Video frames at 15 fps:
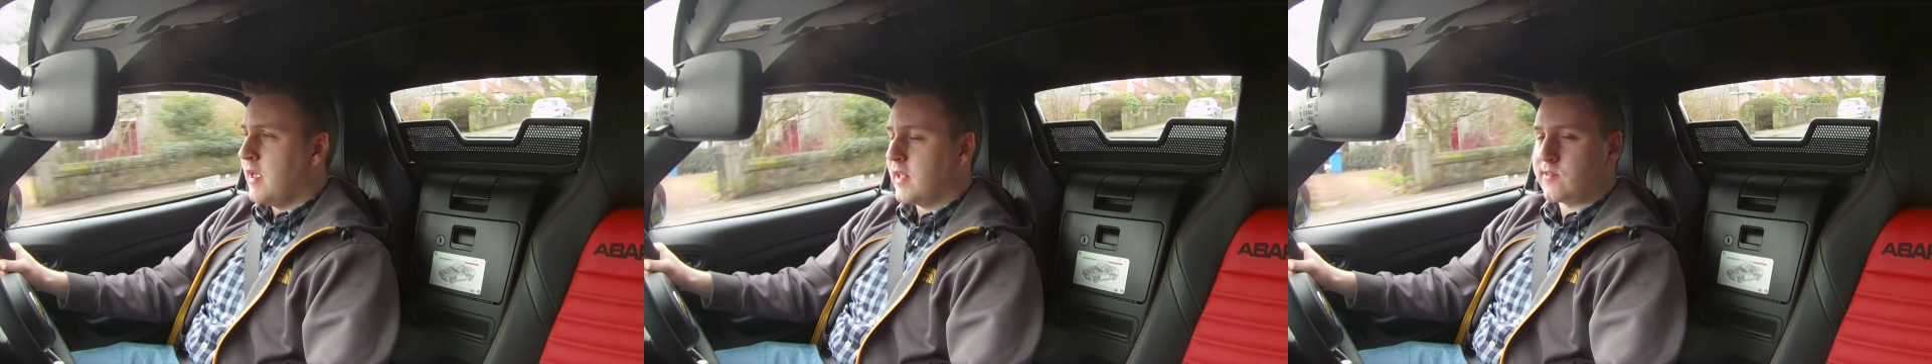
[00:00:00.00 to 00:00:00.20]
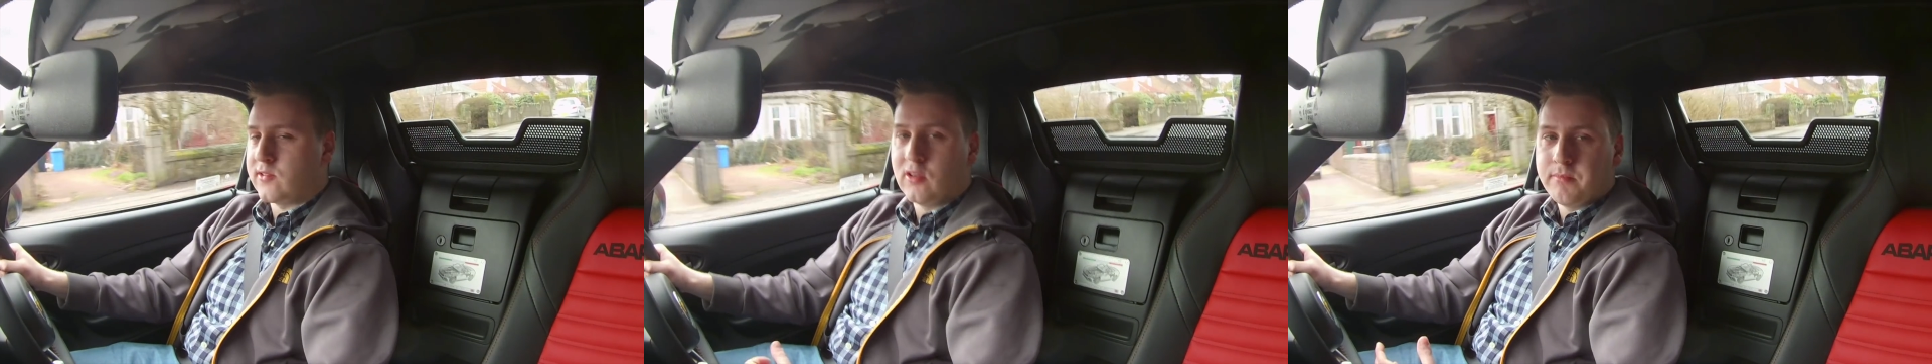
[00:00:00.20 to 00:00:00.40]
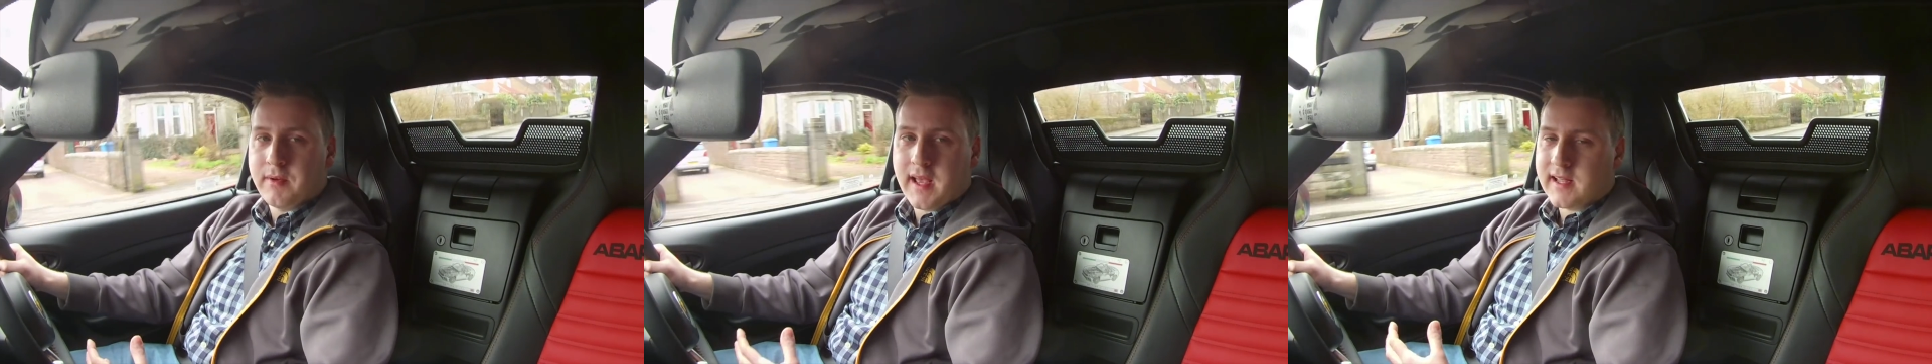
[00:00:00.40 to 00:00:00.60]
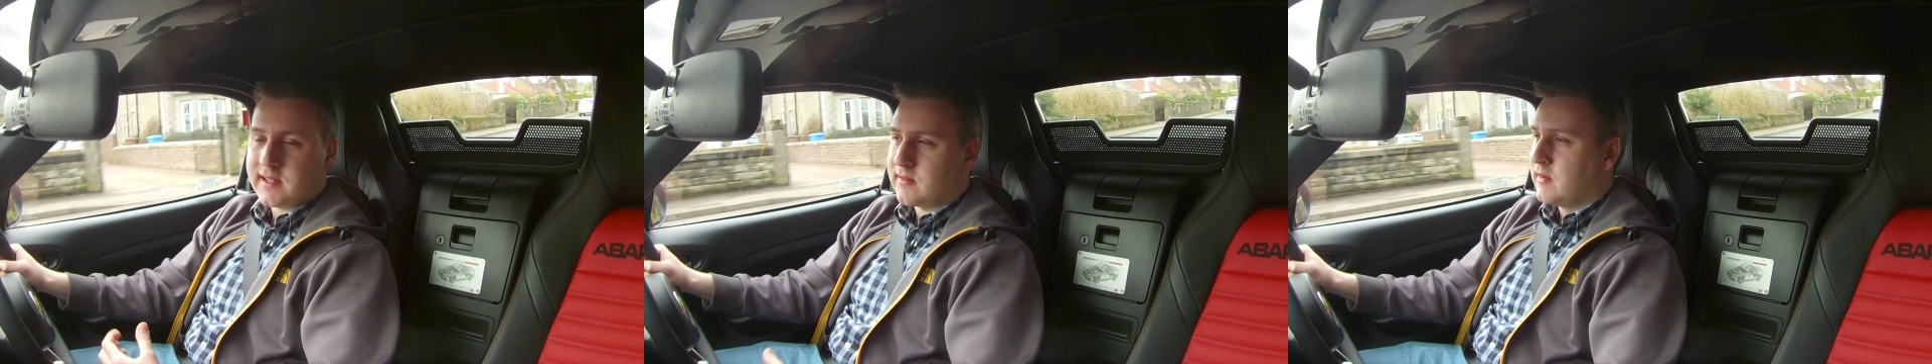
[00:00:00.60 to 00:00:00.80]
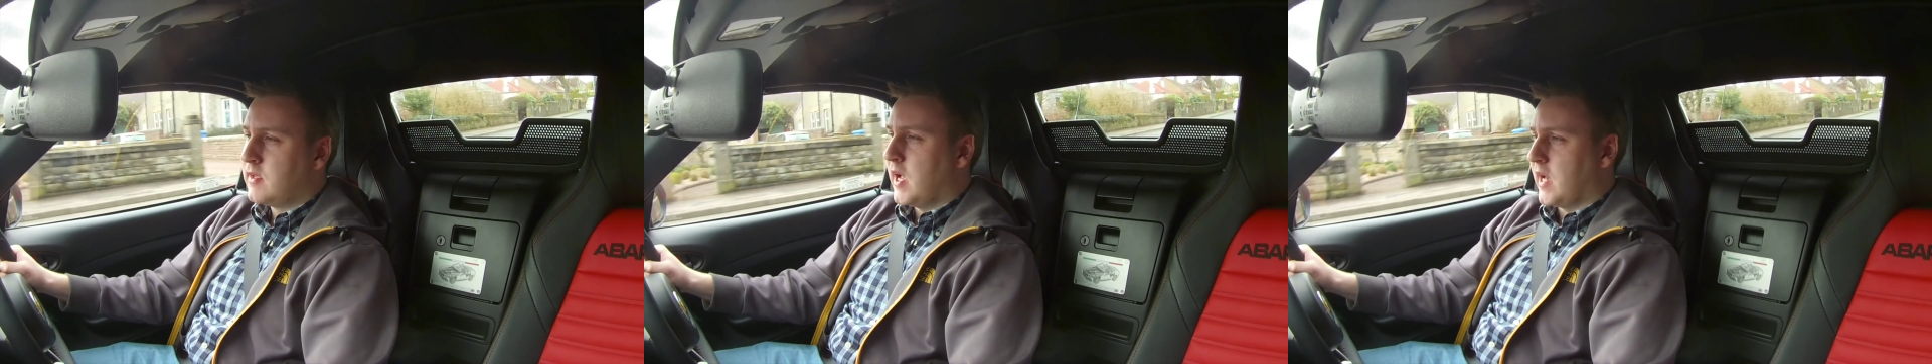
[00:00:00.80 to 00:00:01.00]
It's not
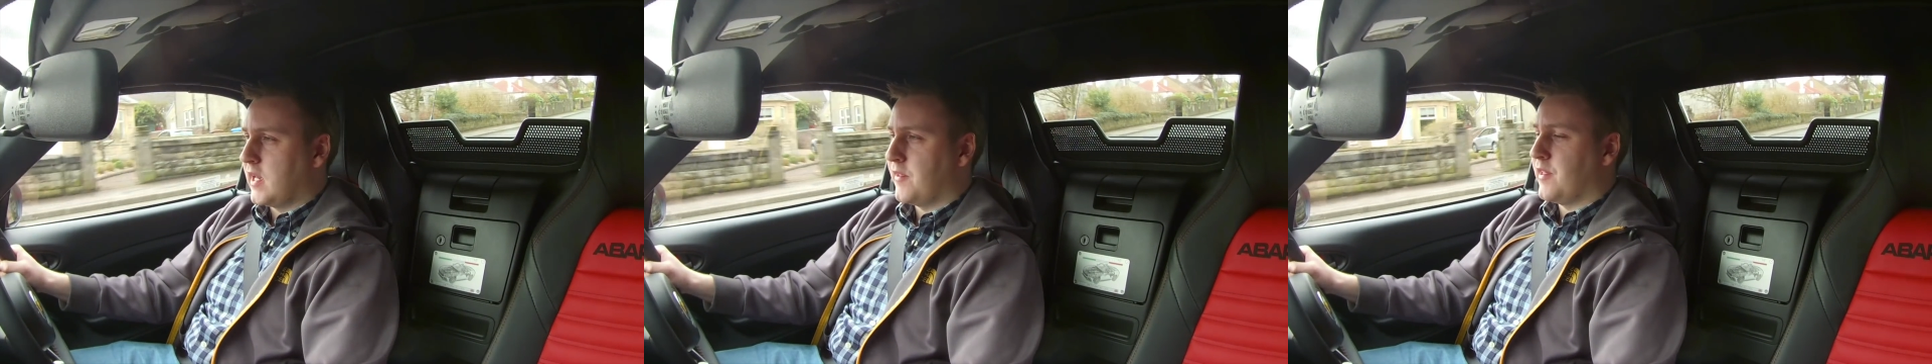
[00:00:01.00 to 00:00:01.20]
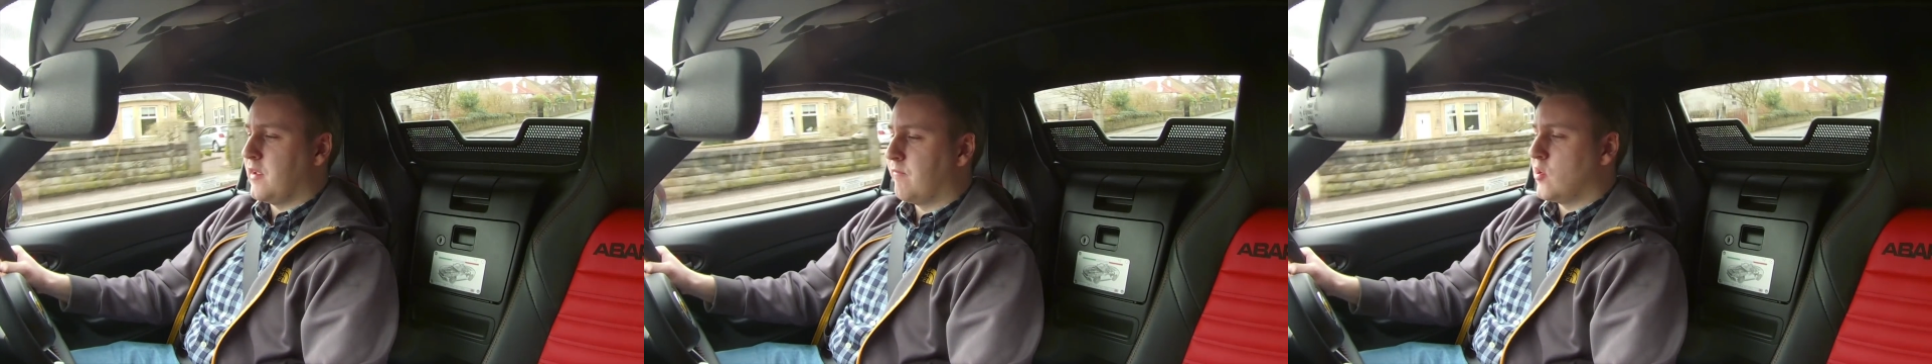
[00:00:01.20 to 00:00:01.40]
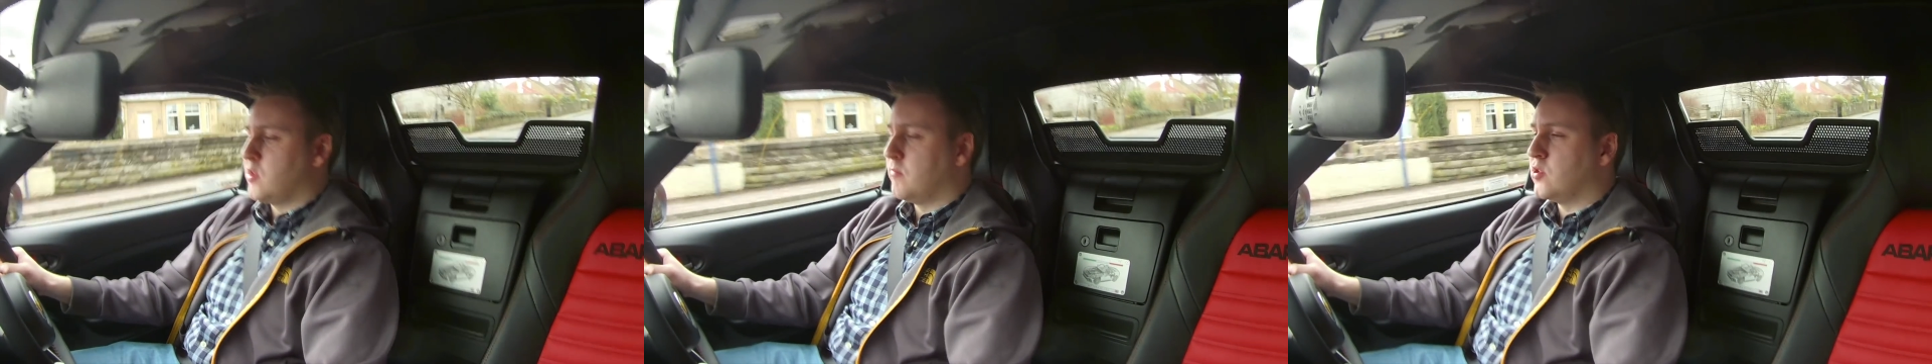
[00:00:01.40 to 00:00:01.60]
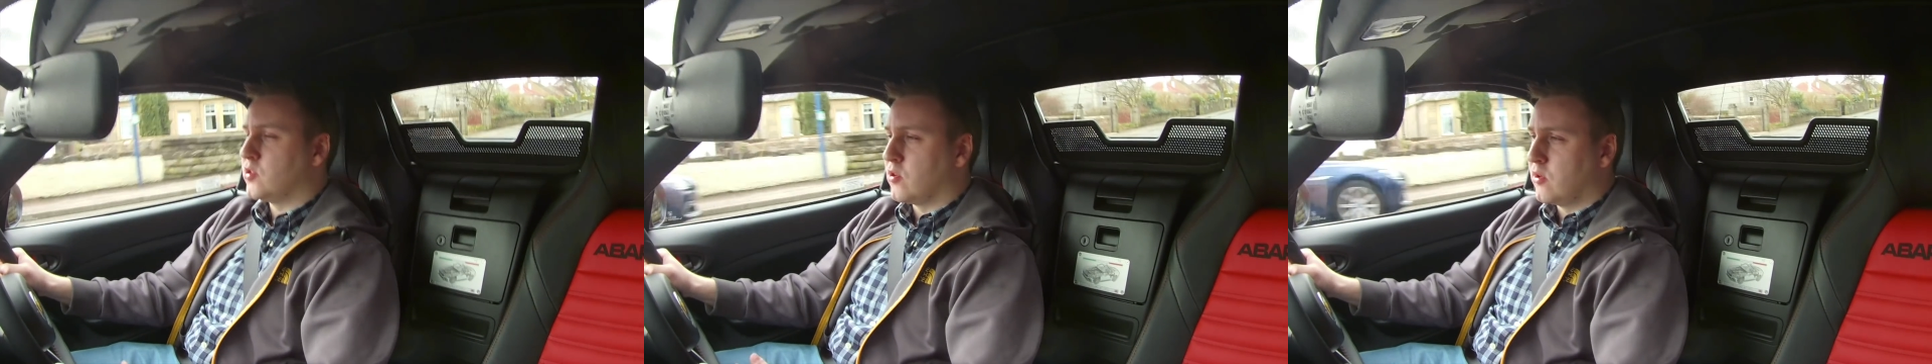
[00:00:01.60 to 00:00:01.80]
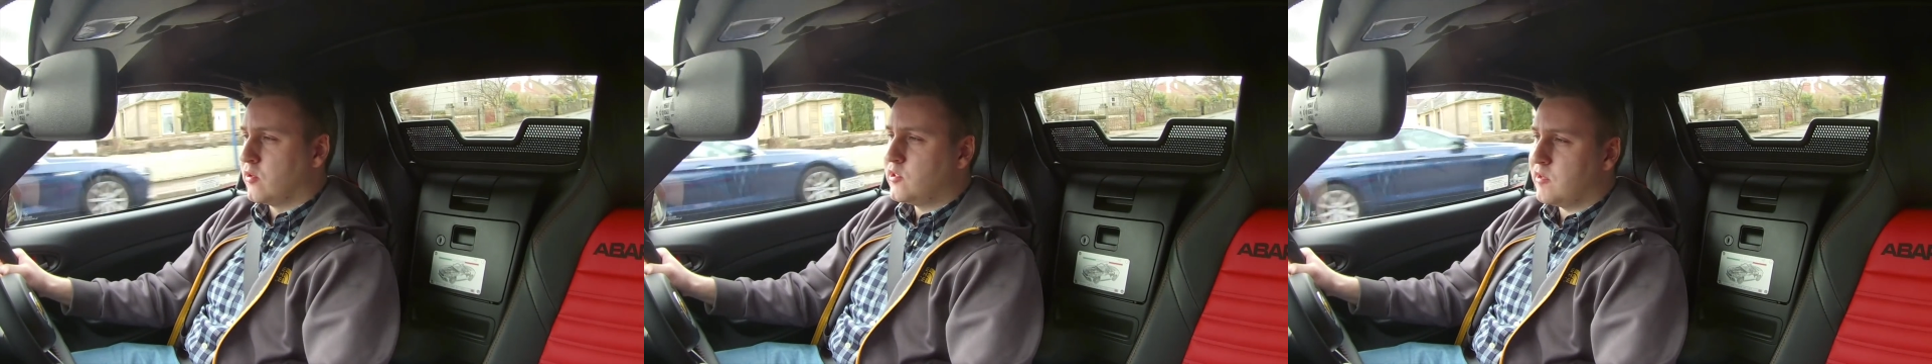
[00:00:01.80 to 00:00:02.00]
bad, and I think for the
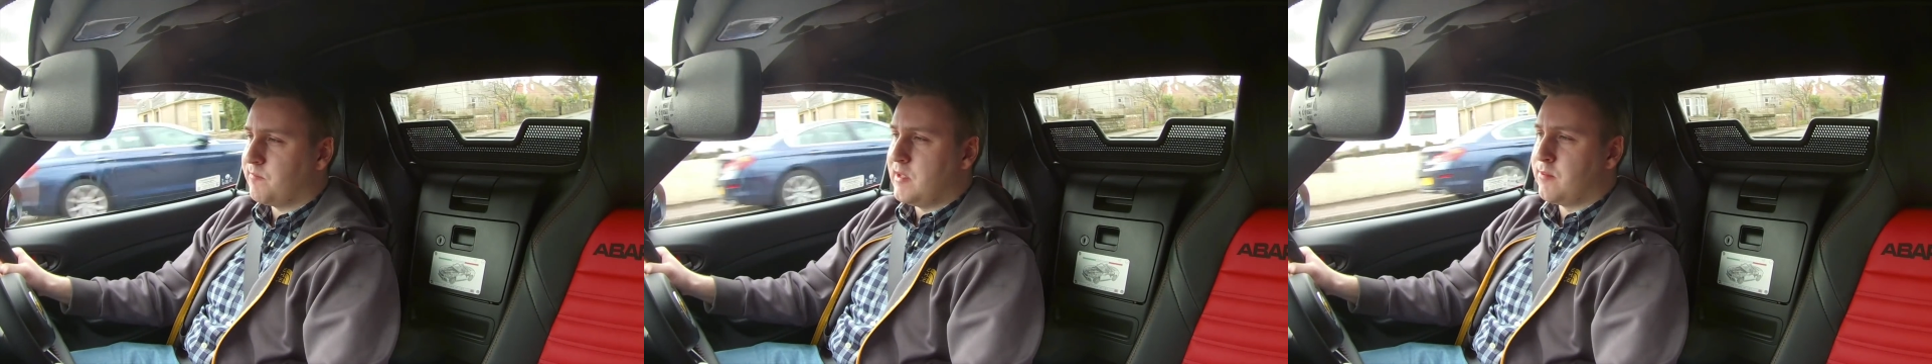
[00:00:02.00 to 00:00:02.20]
majority of